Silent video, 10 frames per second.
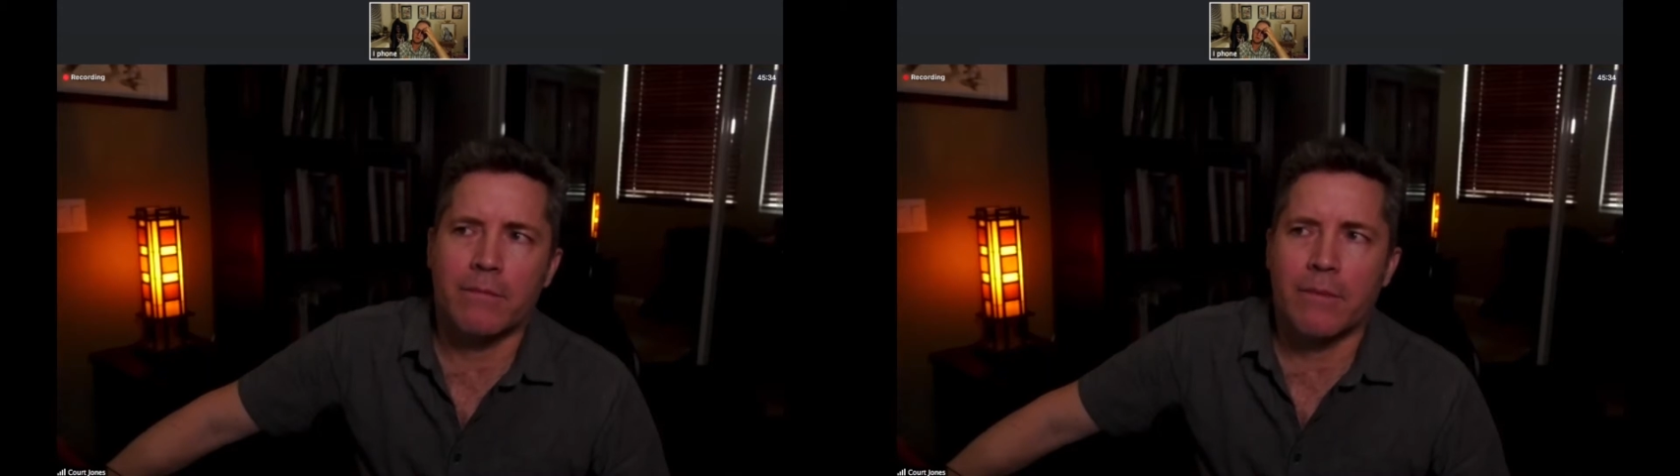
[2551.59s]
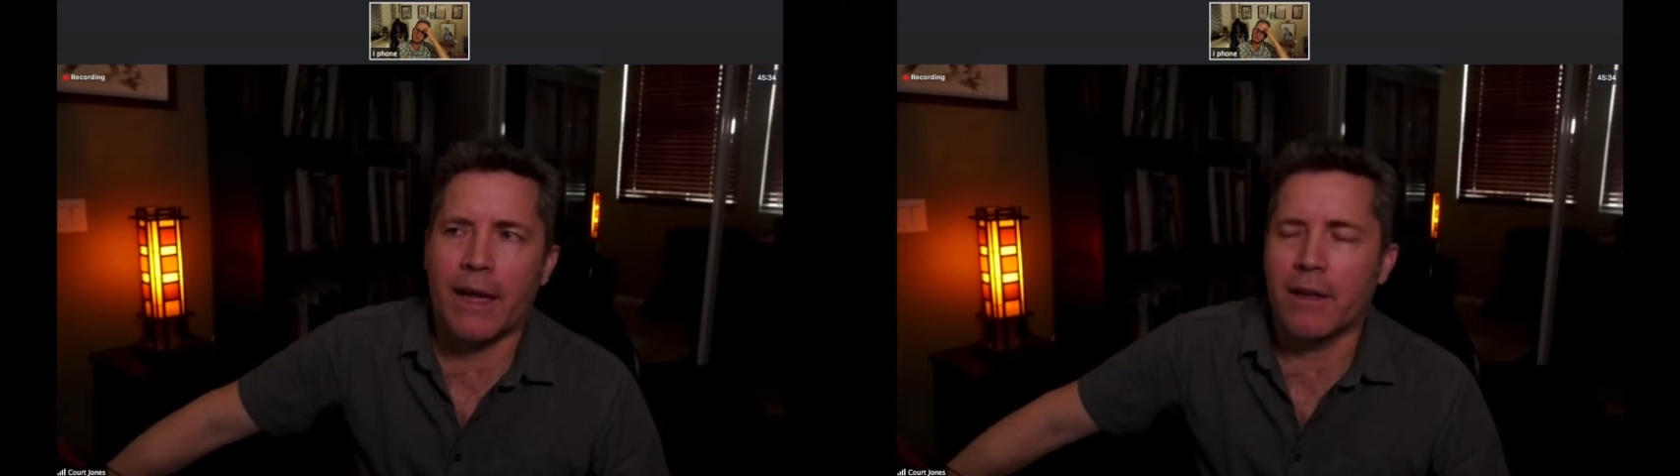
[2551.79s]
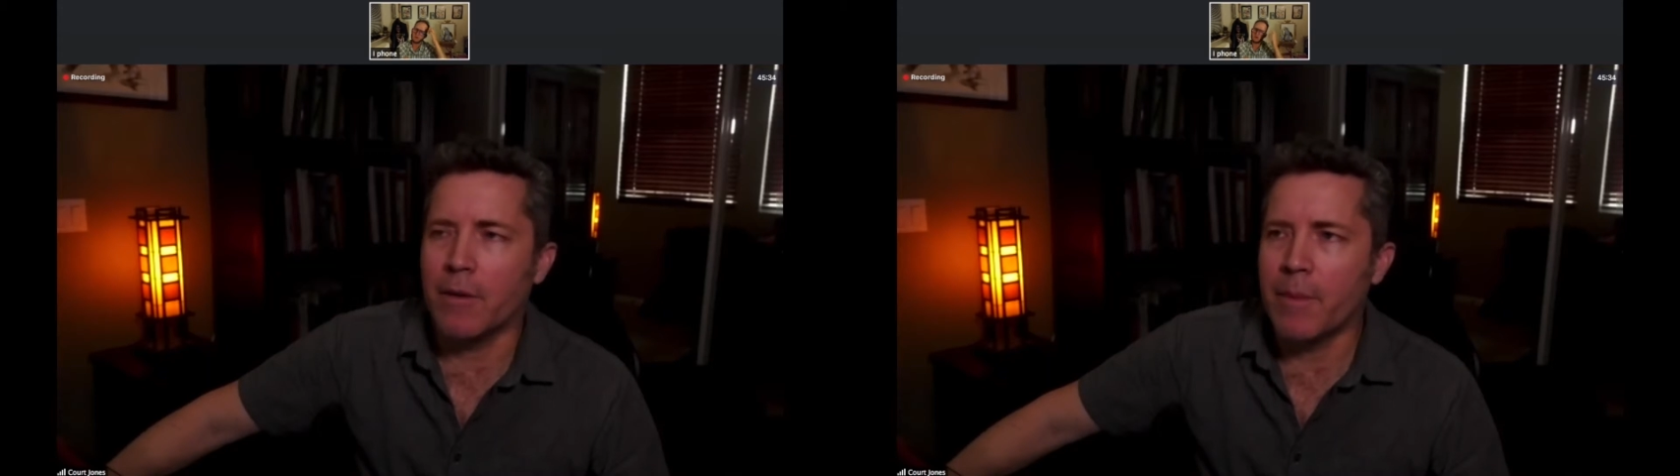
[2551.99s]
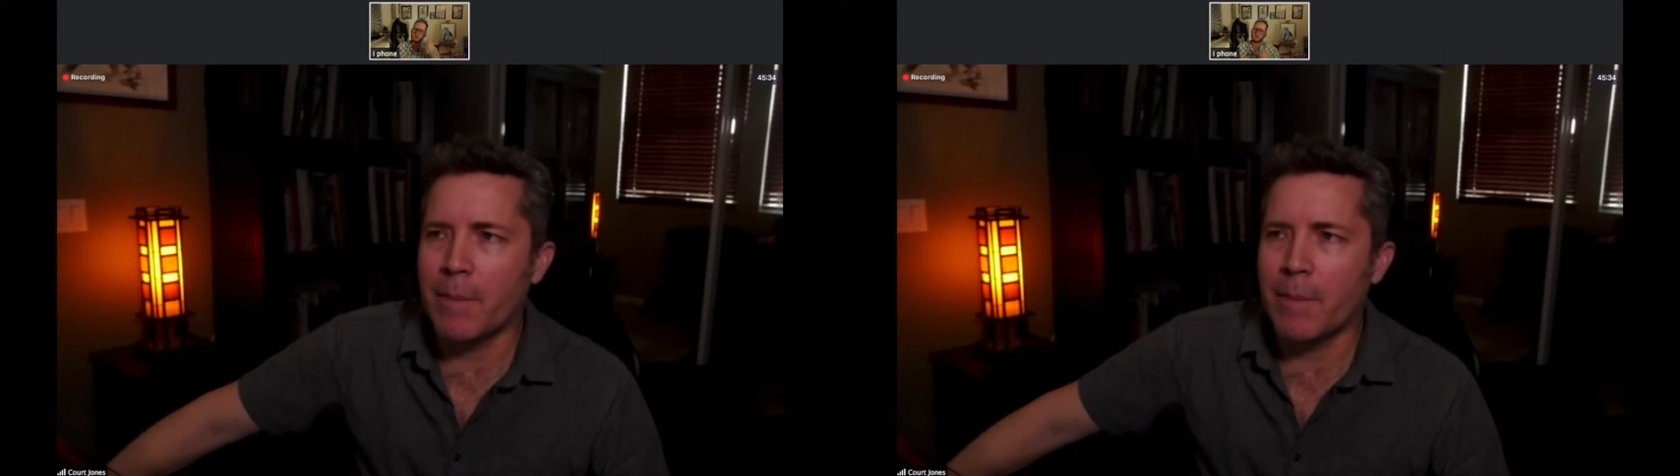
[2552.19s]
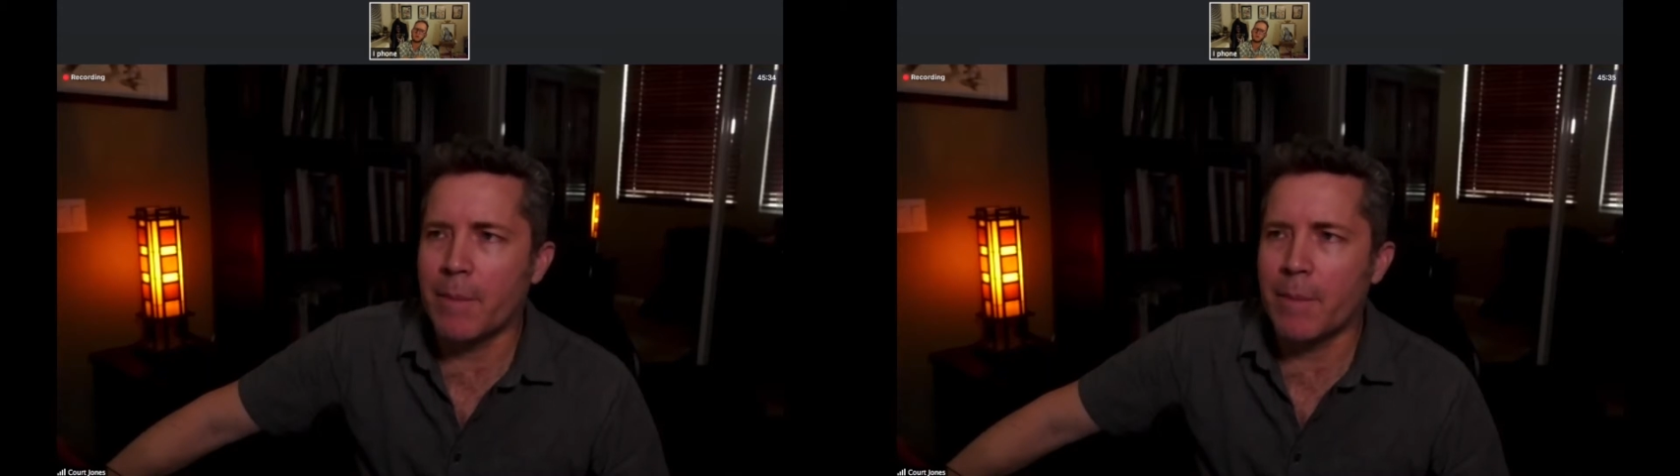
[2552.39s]
I don't know,
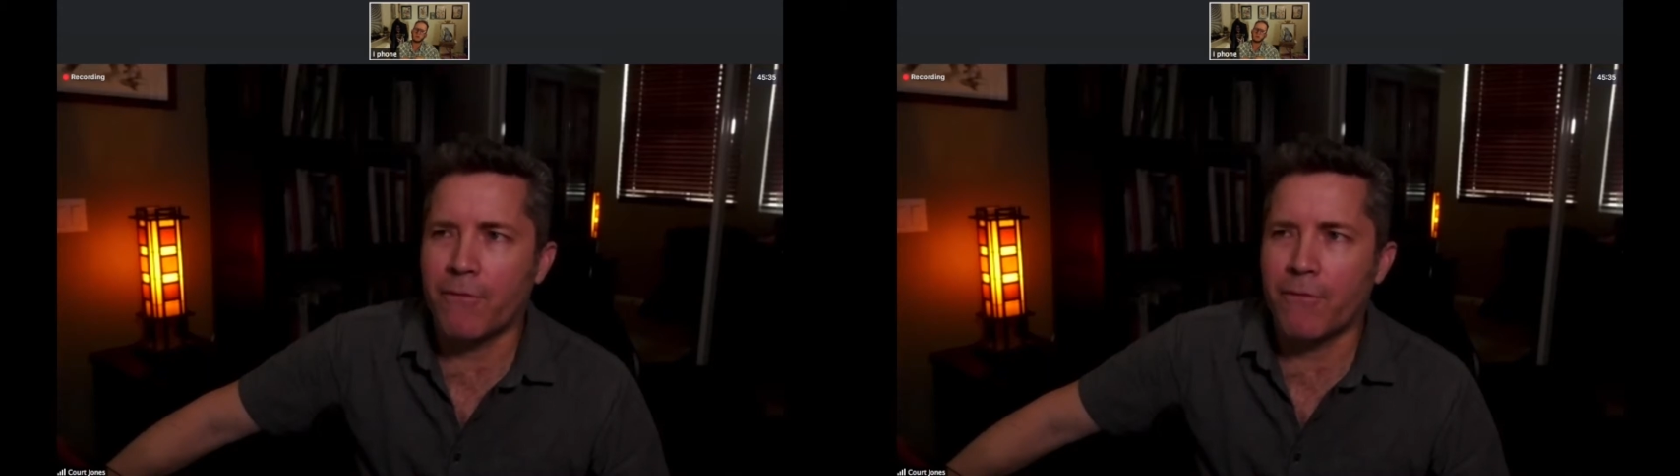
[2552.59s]
maybe